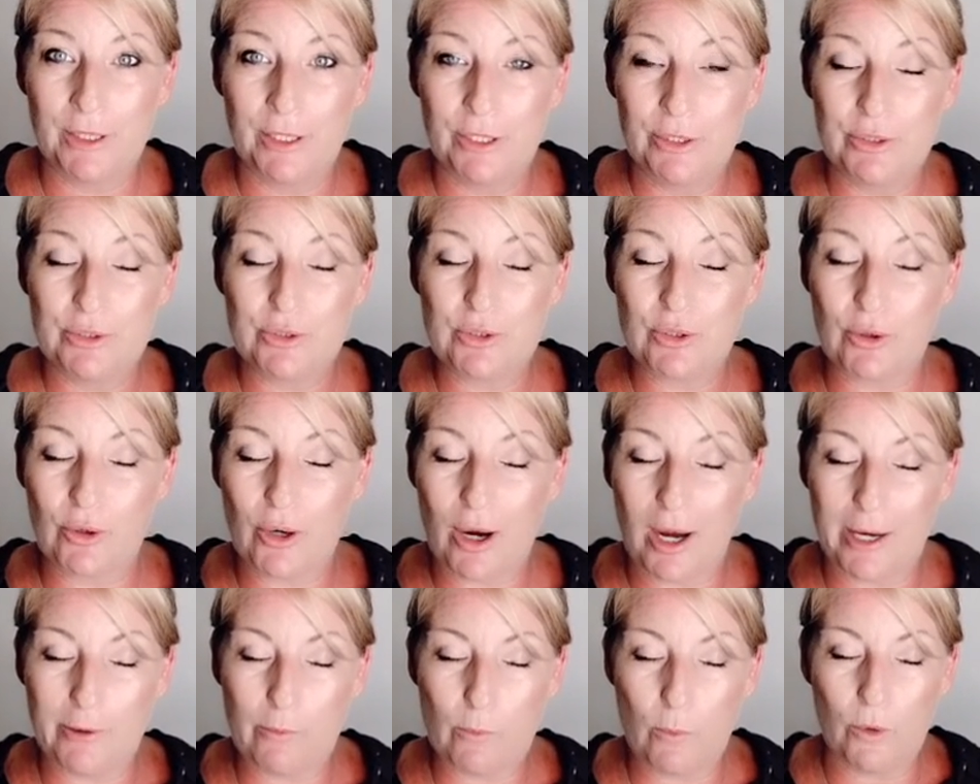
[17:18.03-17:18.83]
So
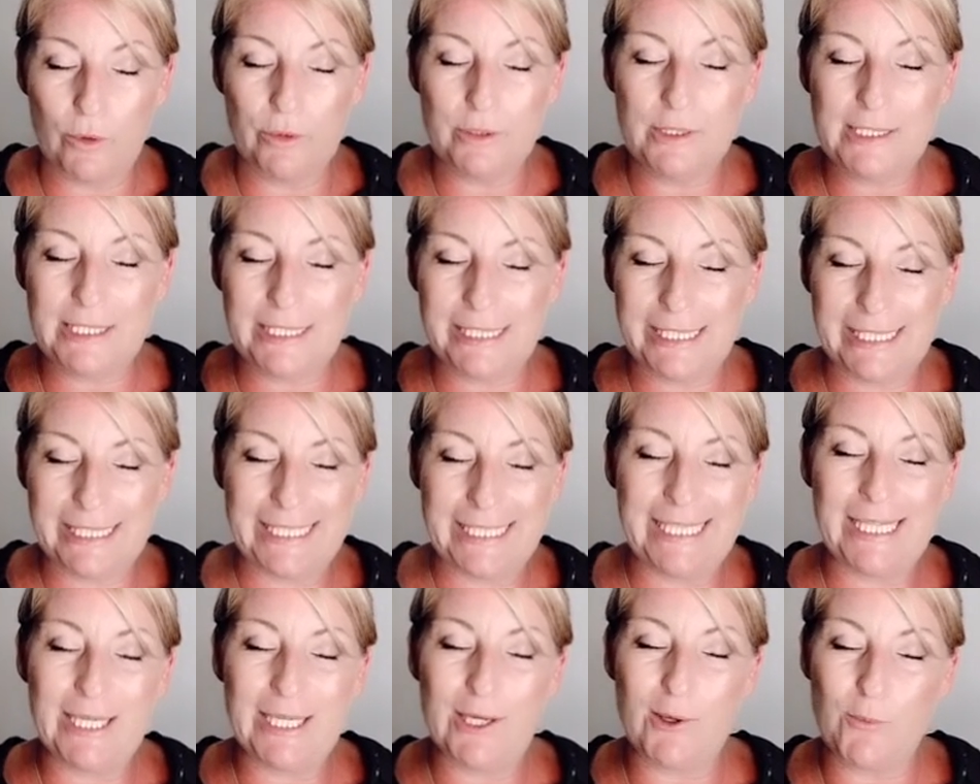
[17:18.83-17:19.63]
I want to
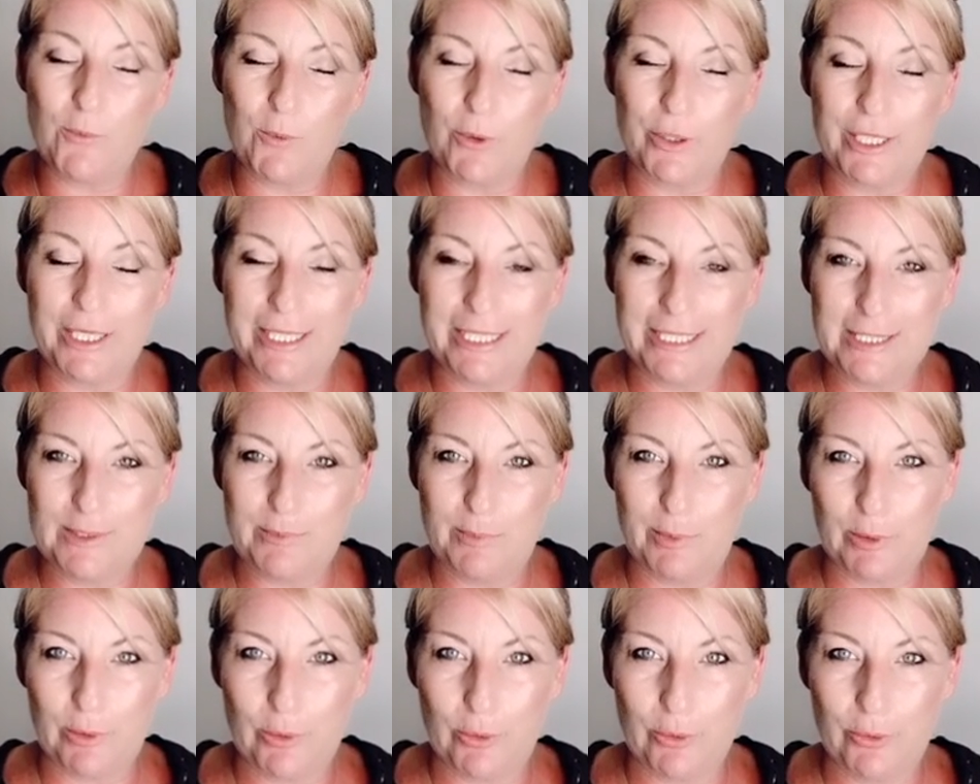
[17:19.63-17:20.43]
hear what it is
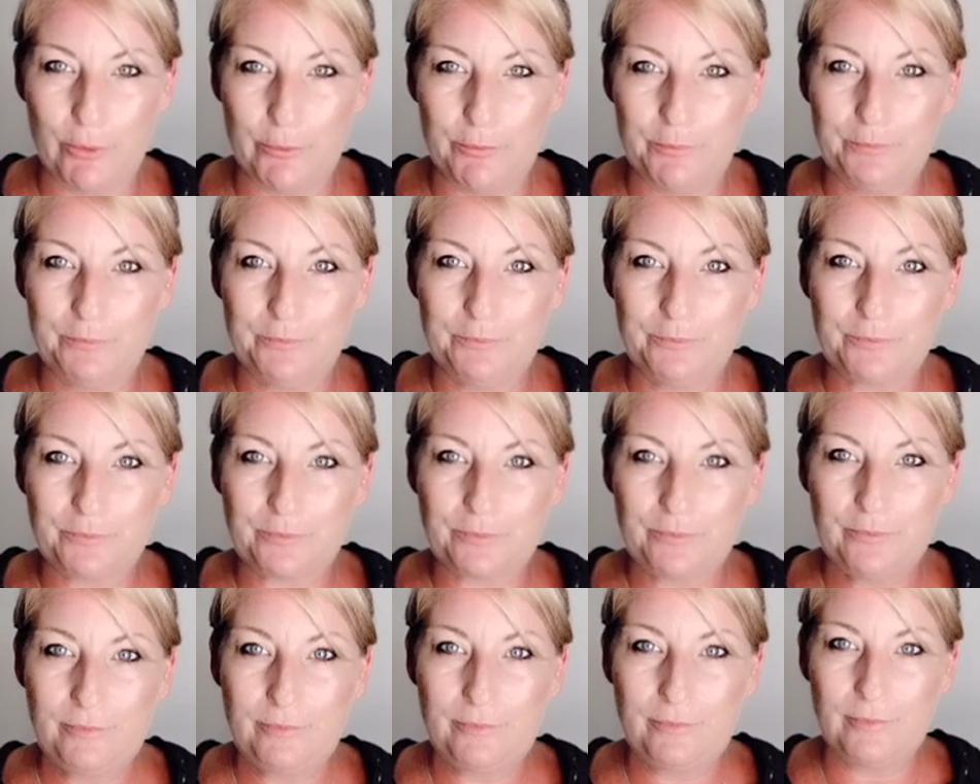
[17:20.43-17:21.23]
below,
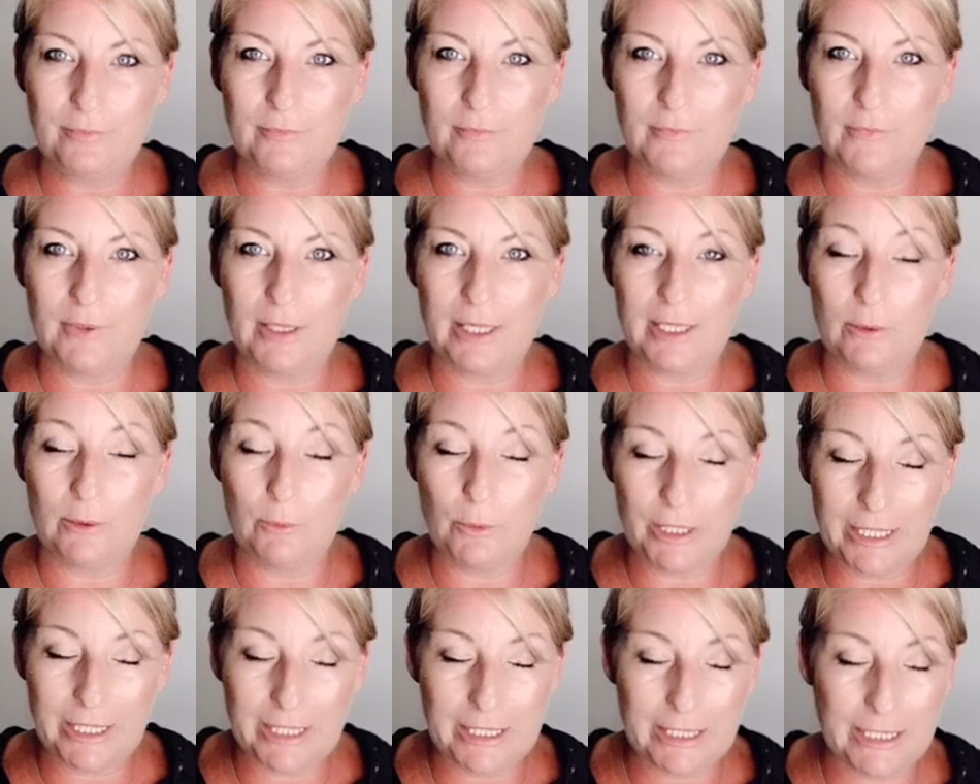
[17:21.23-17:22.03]
and I
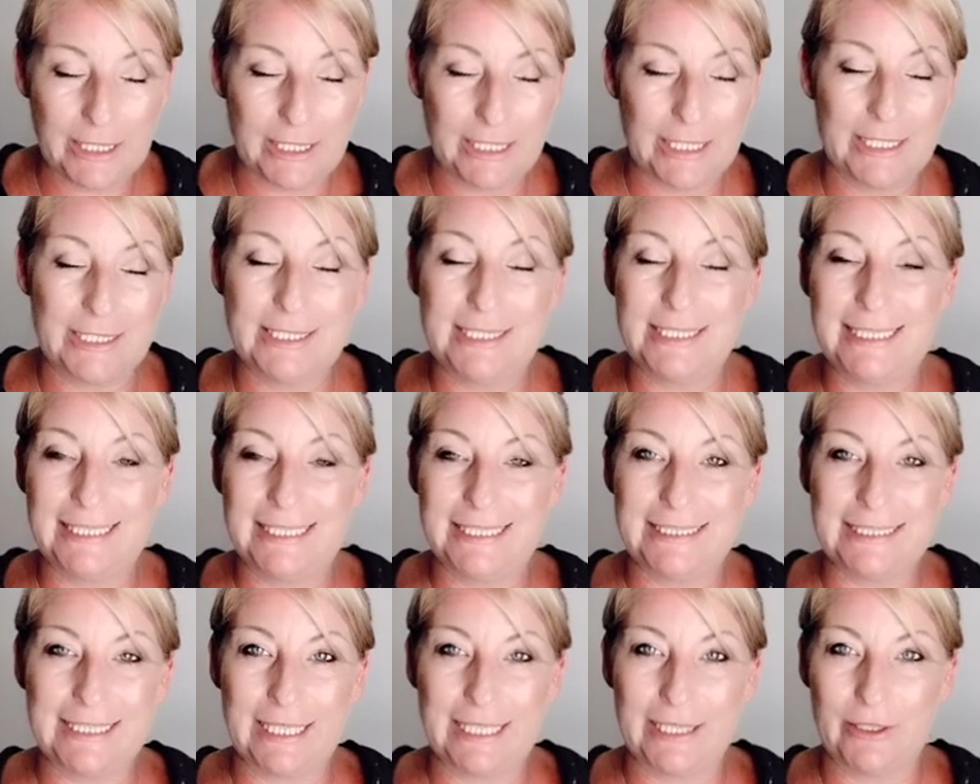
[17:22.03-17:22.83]
want to hear in
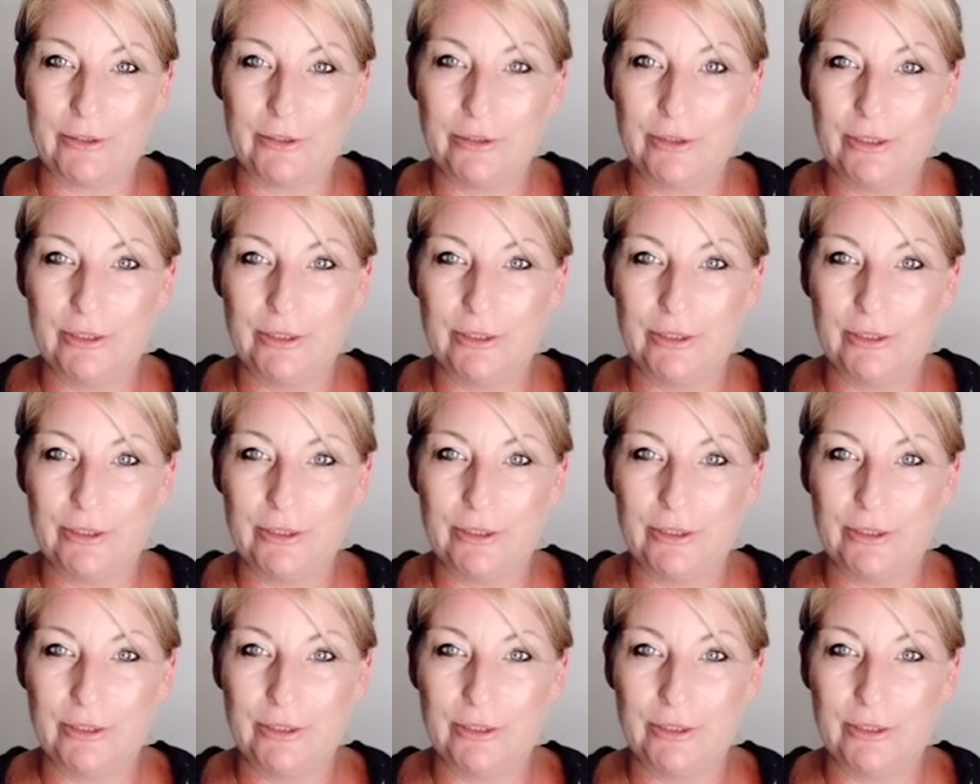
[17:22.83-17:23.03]
detail.